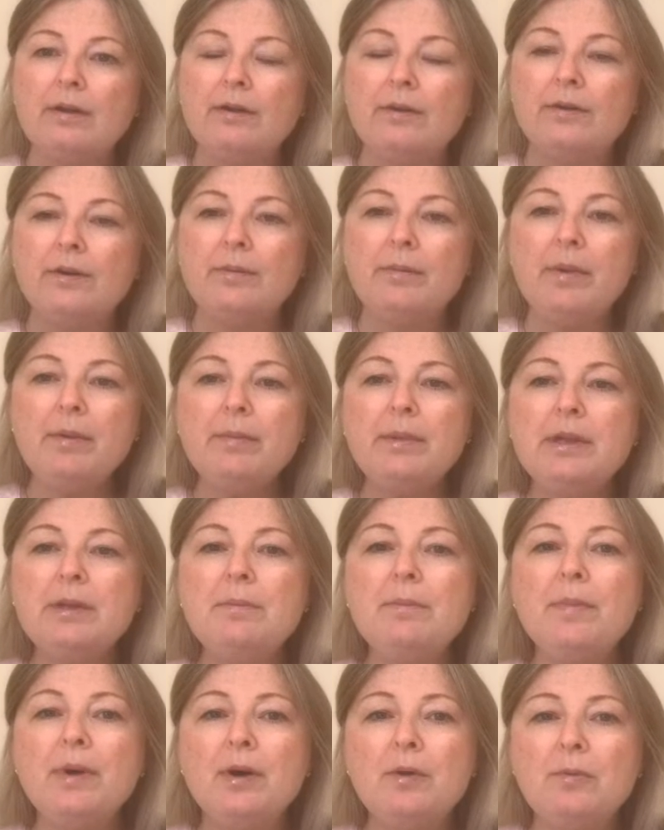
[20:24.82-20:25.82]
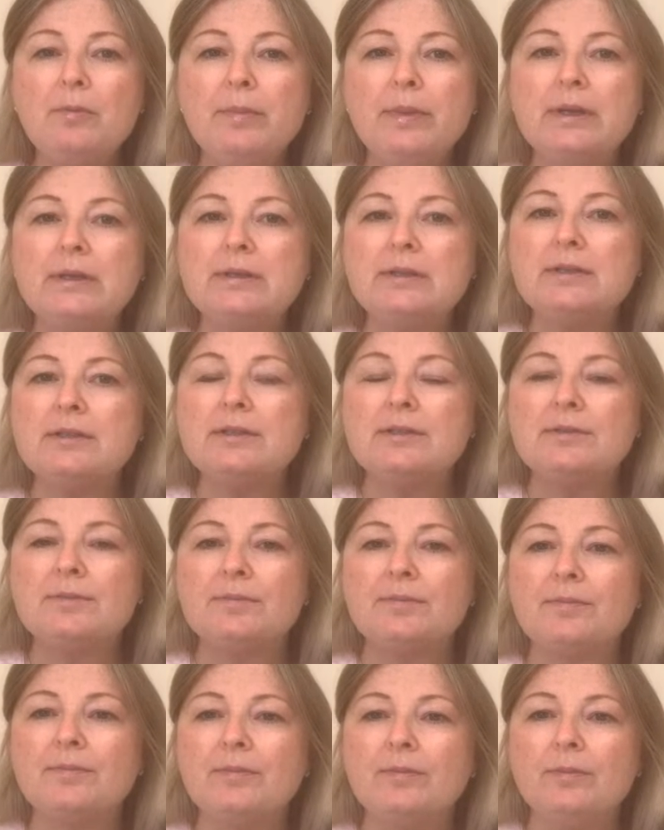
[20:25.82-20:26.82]
Remember the moments
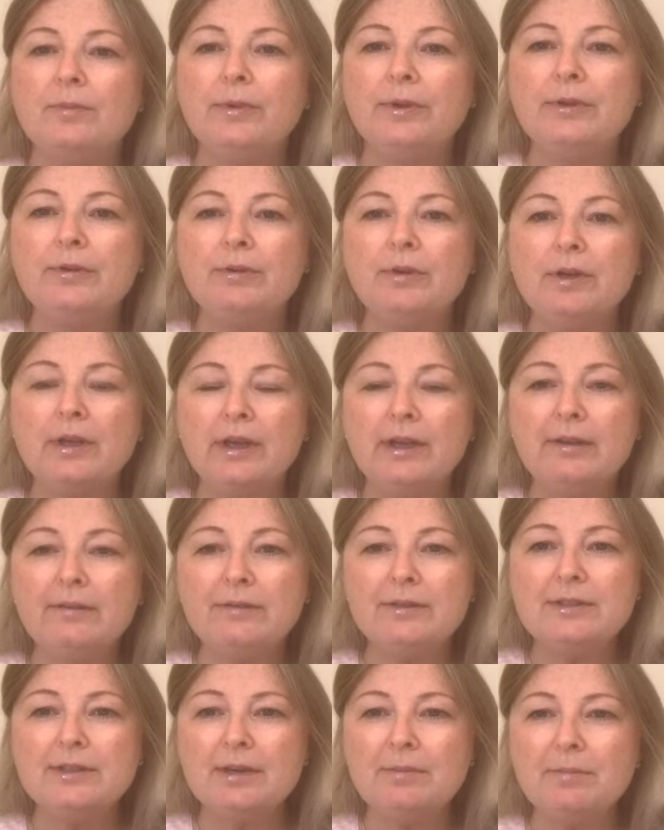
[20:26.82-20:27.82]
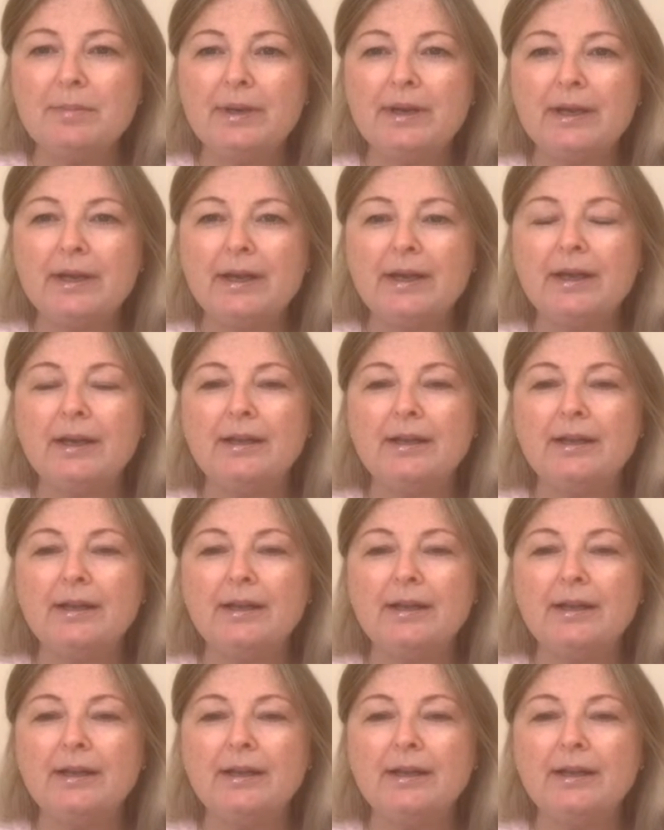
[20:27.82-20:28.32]
when you gave somebody